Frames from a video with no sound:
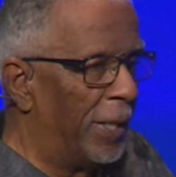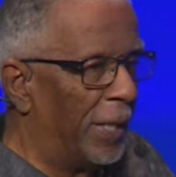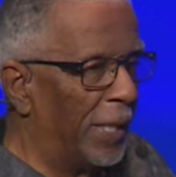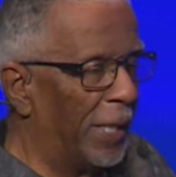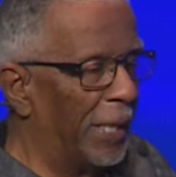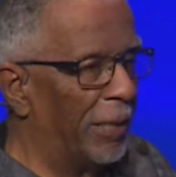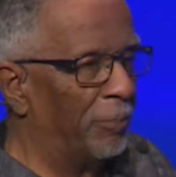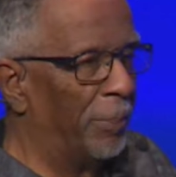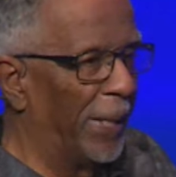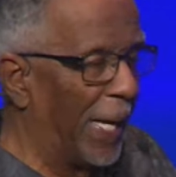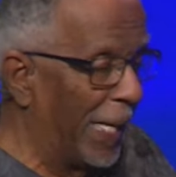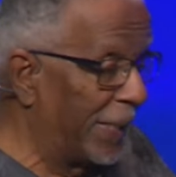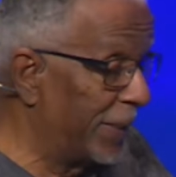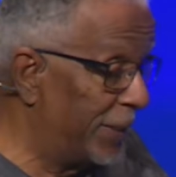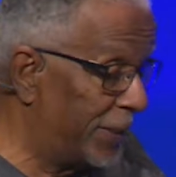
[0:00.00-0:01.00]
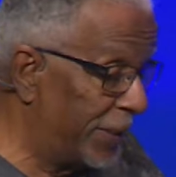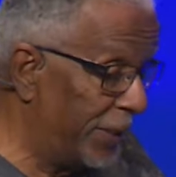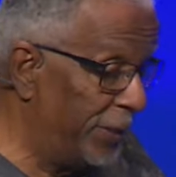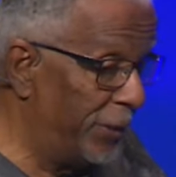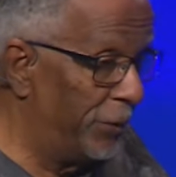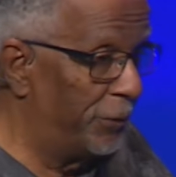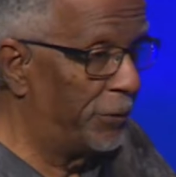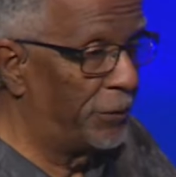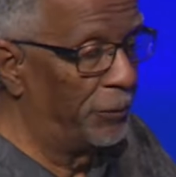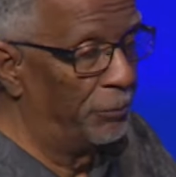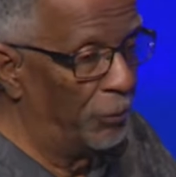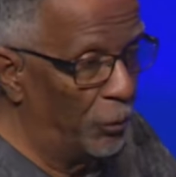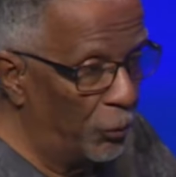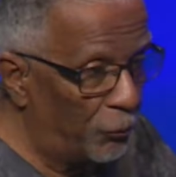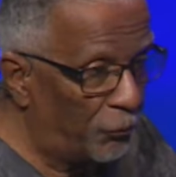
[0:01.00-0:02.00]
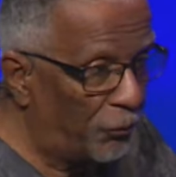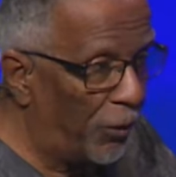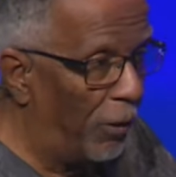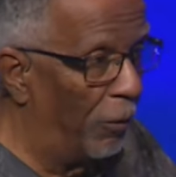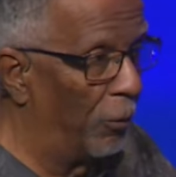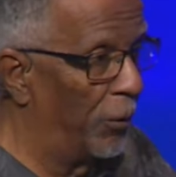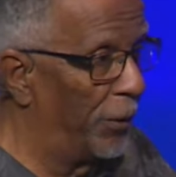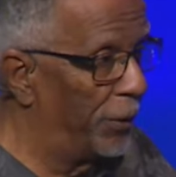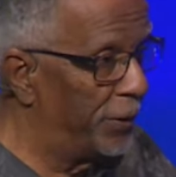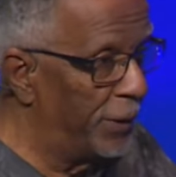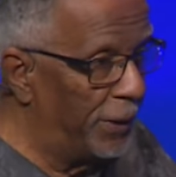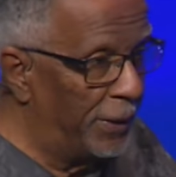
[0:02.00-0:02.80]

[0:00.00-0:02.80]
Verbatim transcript: But I continued to move forward